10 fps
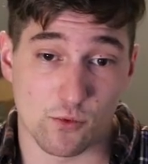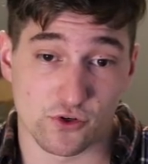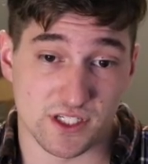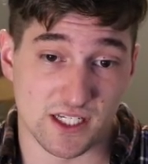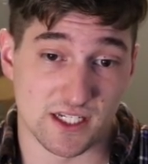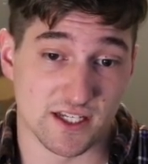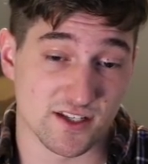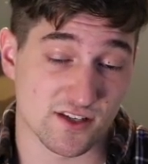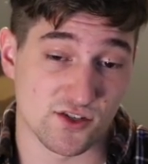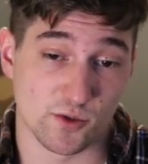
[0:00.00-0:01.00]
more
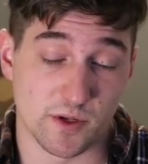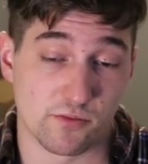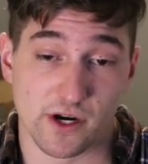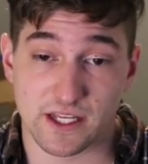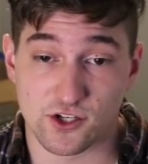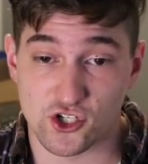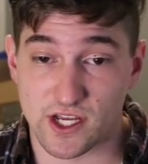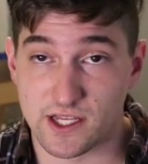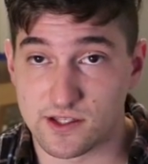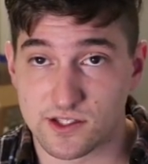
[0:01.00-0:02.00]
tedious because you'll be breaking
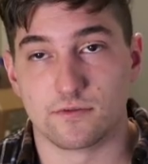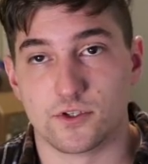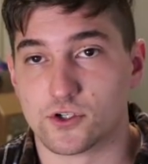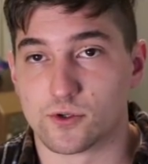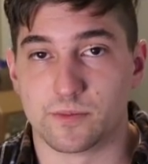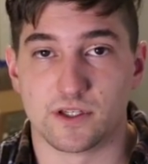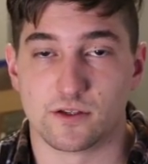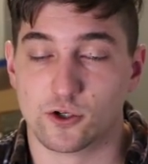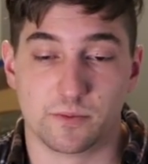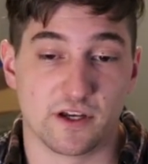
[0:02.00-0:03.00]
chains, you'll
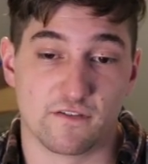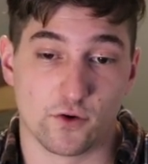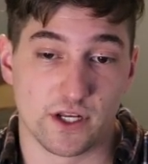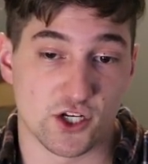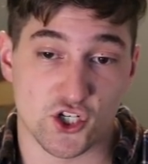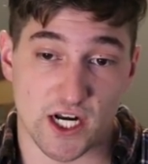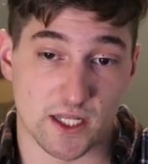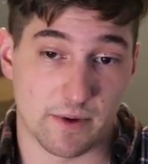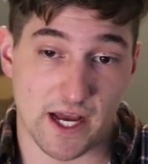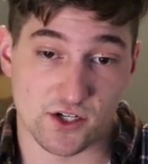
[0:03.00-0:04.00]
be avoiding
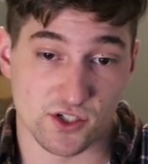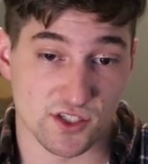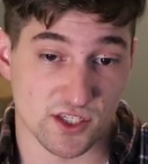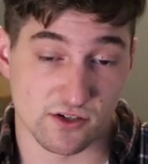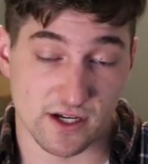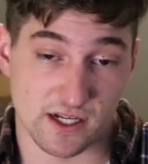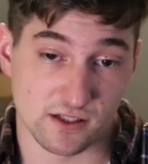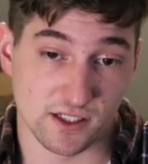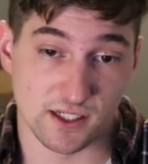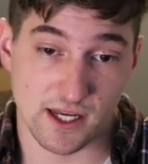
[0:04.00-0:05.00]
shiny patches
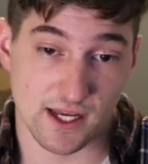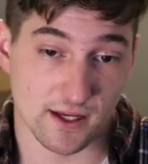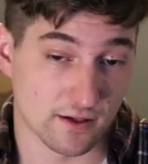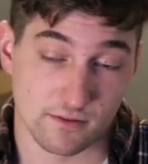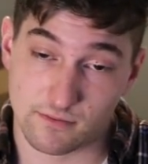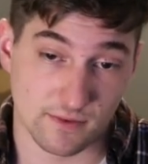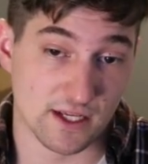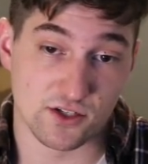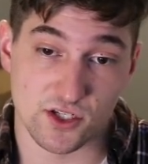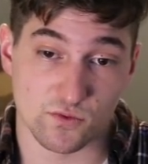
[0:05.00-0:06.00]
theoretically, and
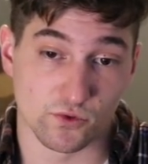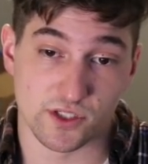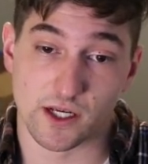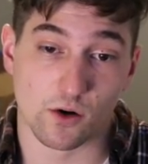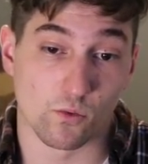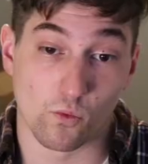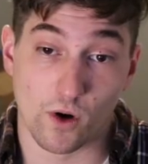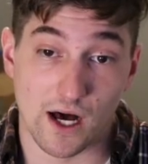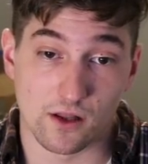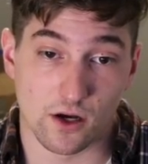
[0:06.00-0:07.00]
it just will take a
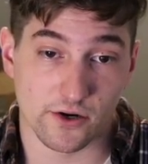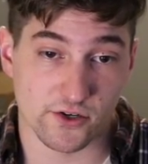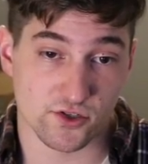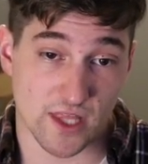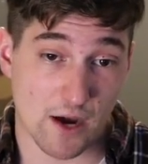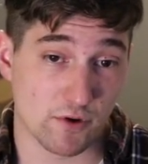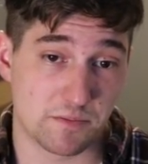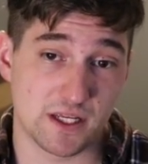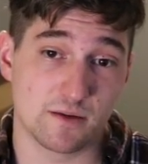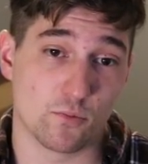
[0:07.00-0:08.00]
lot longer. So that would
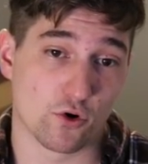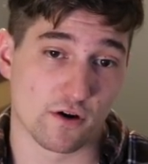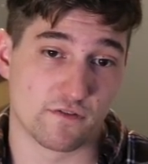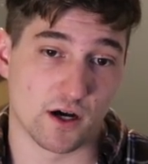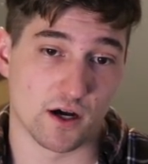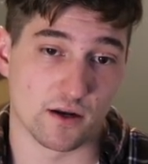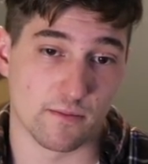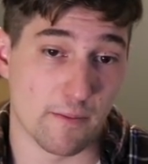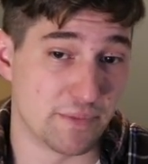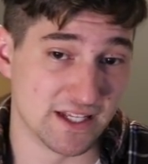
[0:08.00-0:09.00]
be more of
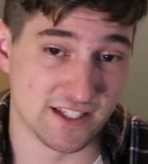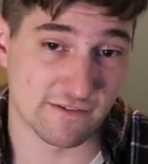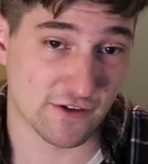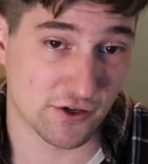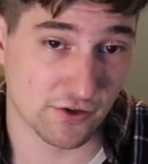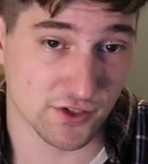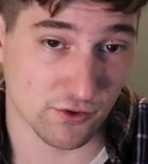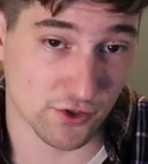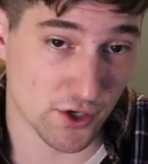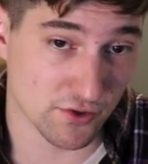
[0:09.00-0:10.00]
a bit difficult,
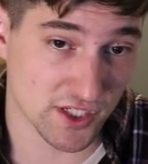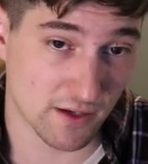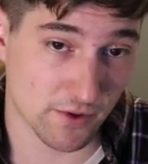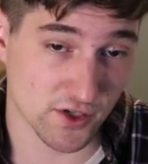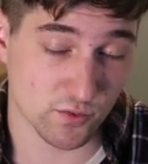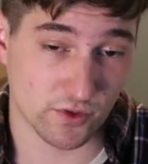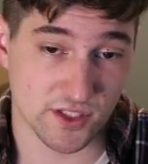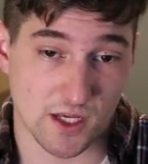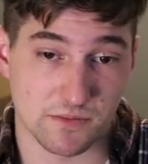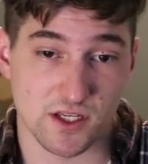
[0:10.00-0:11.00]
or no sane person will
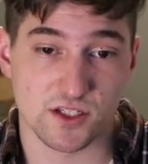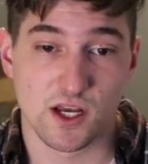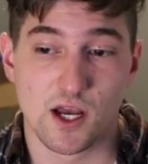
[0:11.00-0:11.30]
attempt this.